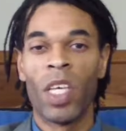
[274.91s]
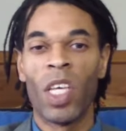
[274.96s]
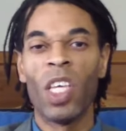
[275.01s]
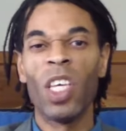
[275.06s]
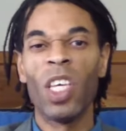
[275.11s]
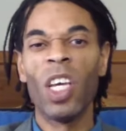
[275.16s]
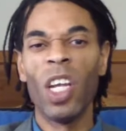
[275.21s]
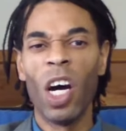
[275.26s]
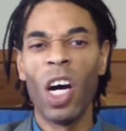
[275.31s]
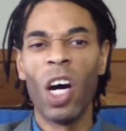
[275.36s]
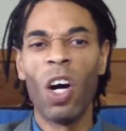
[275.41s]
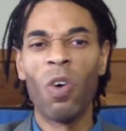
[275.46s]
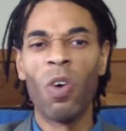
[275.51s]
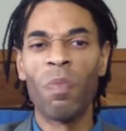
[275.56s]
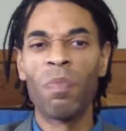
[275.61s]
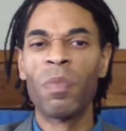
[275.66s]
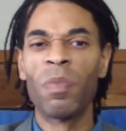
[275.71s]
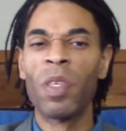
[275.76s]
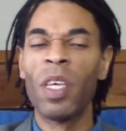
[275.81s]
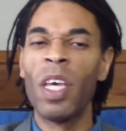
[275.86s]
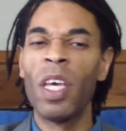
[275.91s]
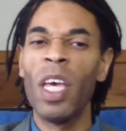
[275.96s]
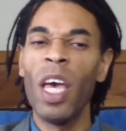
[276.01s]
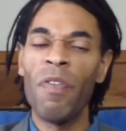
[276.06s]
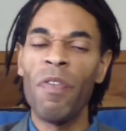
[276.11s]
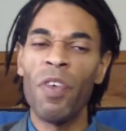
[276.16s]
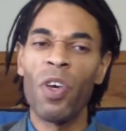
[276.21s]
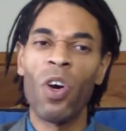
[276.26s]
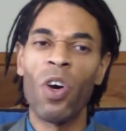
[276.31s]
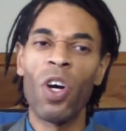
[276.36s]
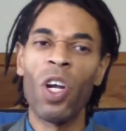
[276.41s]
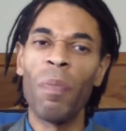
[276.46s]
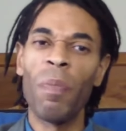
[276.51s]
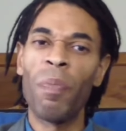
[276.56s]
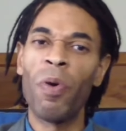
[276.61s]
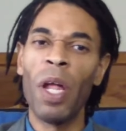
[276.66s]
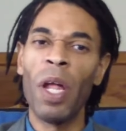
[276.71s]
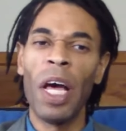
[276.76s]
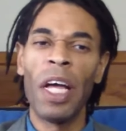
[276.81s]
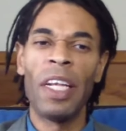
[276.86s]
You know, if you're gonna
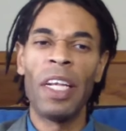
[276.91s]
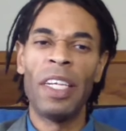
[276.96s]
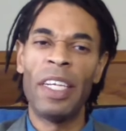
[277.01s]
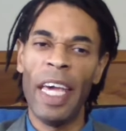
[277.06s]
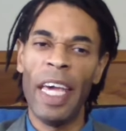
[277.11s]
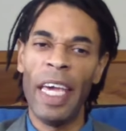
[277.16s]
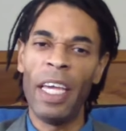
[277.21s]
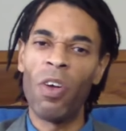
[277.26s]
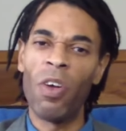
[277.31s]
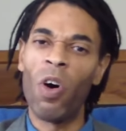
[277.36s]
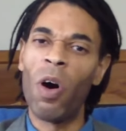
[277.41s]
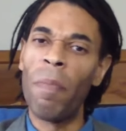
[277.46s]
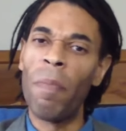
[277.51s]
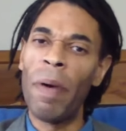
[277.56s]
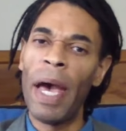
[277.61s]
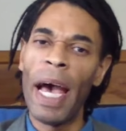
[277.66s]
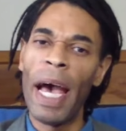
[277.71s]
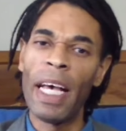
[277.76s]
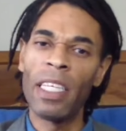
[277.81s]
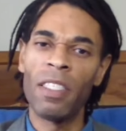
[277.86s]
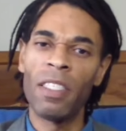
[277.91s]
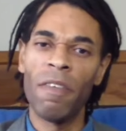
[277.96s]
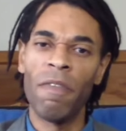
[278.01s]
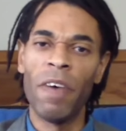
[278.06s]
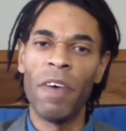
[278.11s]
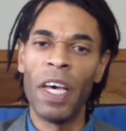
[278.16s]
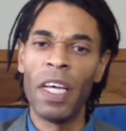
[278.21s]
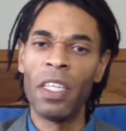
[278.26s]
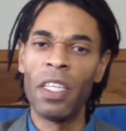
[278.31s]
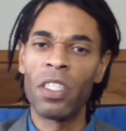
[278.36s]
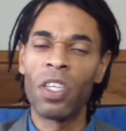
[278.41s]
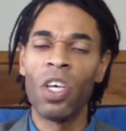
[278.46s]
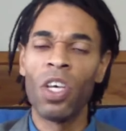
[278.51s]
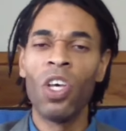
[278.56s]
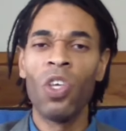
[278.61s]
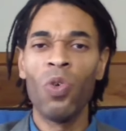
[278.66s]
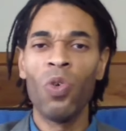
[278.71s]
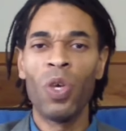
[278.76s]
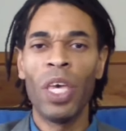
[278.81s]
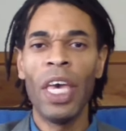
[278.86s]
put a date on past events,
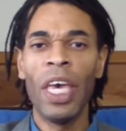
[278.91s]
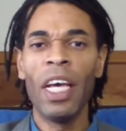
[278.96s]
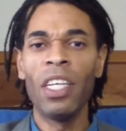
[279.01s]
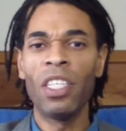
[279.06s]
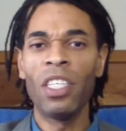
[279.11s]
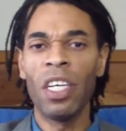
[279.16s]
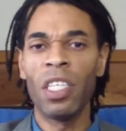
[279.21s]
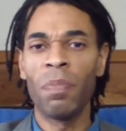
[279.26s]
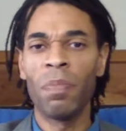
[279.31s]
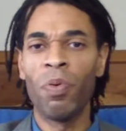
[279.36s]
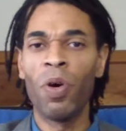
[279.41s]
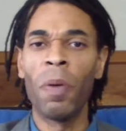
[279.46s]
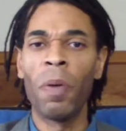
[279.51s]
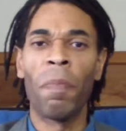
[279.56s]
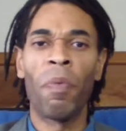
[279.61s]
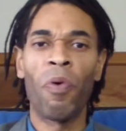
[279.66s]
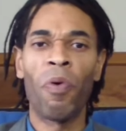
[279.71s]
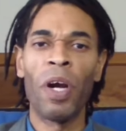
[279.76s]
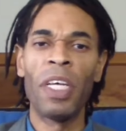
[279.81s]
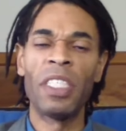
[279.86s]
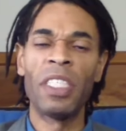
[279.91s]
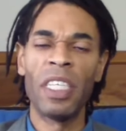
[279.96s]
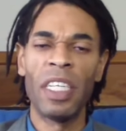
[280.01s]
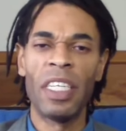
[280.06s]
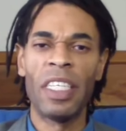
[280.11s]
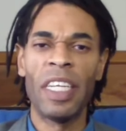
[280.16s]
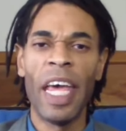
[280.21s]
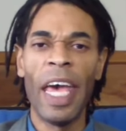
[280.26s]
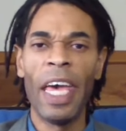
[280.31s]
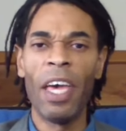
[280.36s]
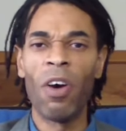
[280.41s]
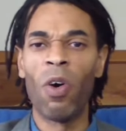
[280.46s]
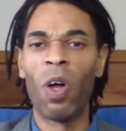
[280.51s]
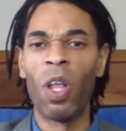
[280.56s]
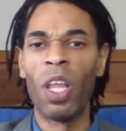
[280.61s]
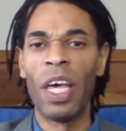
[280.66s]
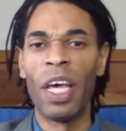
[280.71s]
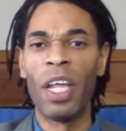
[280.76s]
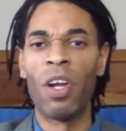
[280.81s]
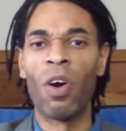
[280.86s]
you can't just put present day on
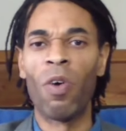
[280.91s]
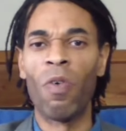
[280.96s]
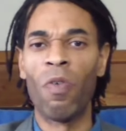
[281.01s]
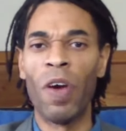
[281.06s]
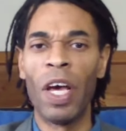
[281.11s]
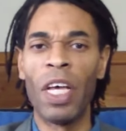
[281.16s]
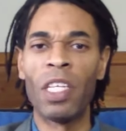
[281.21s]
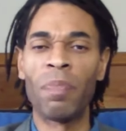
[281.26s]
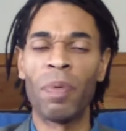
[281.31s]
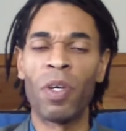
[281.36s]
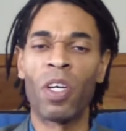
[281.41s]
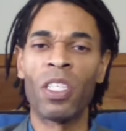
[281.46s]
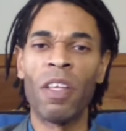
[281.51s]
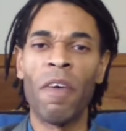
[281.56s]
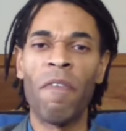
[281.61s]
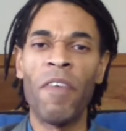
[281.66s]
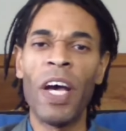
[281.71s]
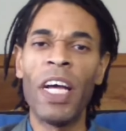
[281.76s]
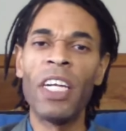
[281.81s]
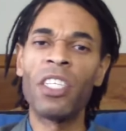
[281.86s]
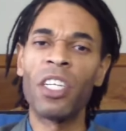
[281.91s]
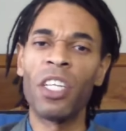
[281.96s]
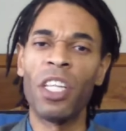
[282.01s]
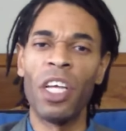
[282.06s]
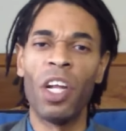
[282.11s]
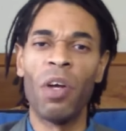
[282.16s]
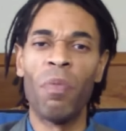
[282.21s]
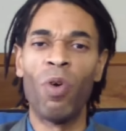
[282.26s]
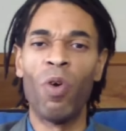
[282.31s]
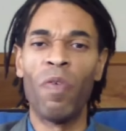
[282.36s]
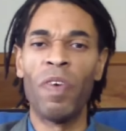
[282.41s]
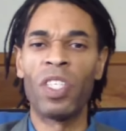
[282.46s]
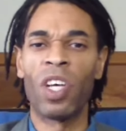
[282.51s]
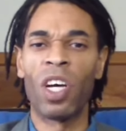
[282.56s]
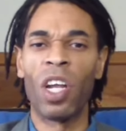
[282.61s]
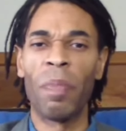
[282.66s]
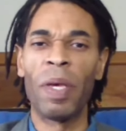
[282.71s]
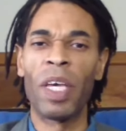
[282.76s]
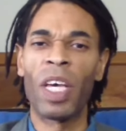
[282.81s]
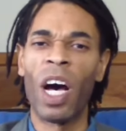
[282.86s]
later events because eventually the movie's gonna
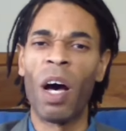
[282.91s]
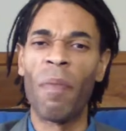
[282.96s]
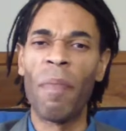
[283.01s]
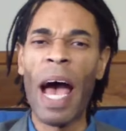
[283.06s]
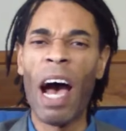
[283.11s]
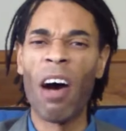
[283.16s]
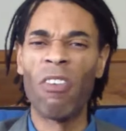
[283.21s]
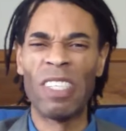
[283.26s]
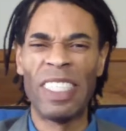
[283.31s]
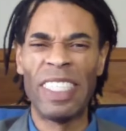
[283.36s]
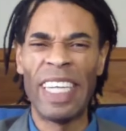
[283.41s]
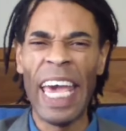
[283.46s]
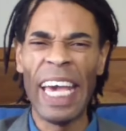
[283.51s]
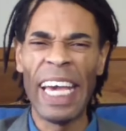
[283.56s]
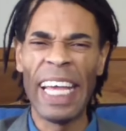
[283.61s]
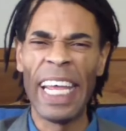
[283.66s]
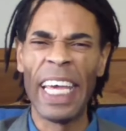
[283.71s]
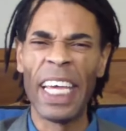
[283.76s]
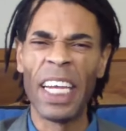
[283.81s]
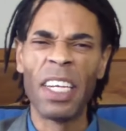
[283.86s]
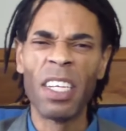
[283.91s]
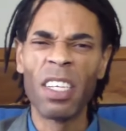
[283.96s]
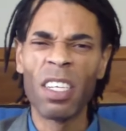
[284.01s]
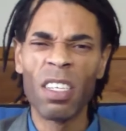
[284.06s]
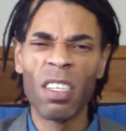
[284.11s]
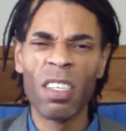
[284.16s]
become outdated.